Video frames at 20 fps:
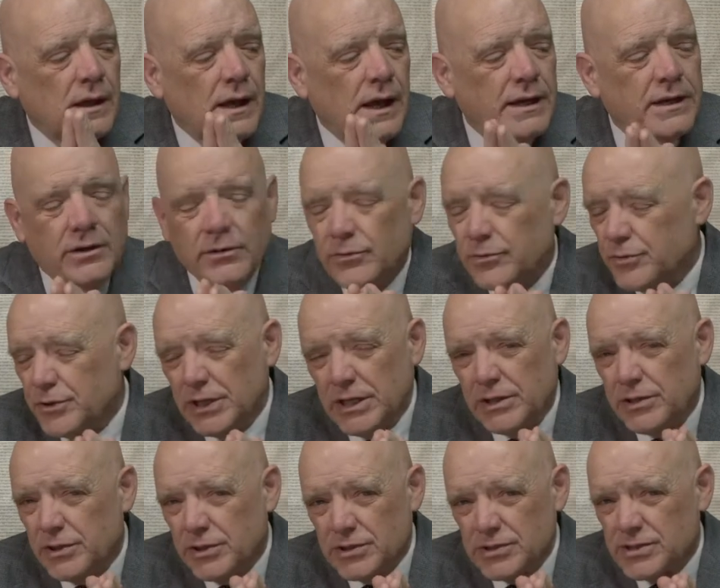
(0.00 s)
I don't
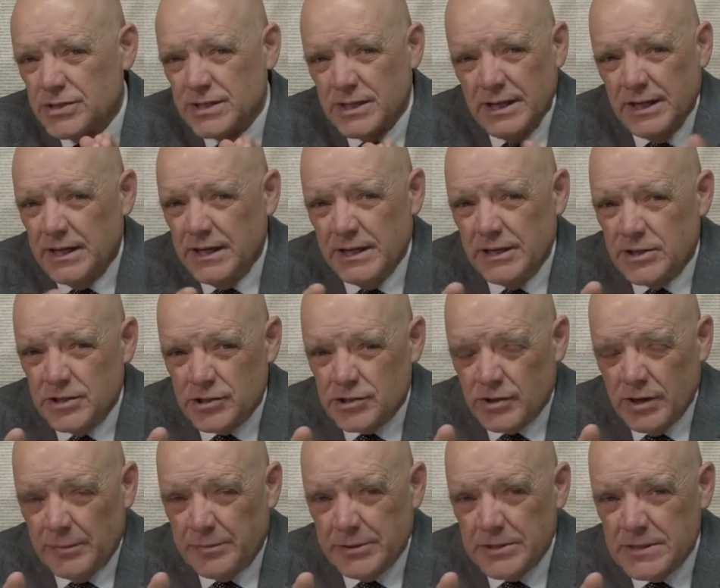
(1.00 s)
think there's any
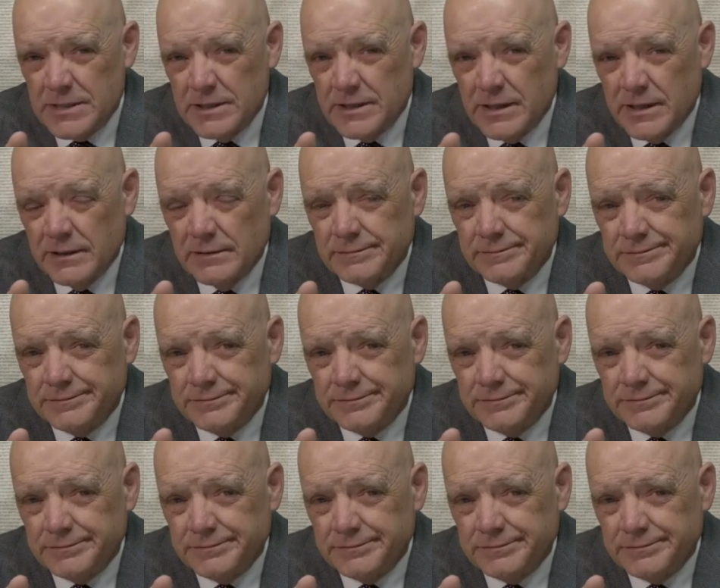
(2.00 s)
discrepancy there.